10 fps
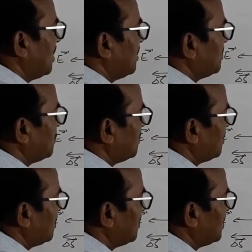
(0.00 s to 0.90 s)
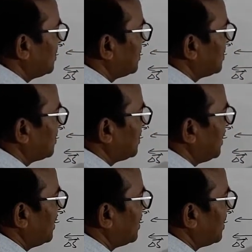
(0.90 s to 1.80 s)
So this is
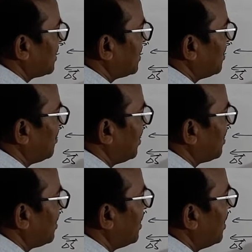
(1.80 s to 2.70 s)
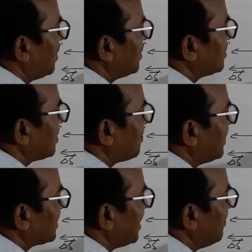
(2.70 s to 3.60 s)
shaded rectangular
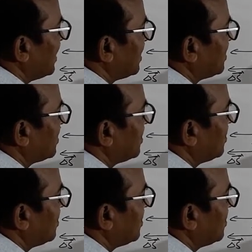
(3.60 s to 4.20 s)
surface element.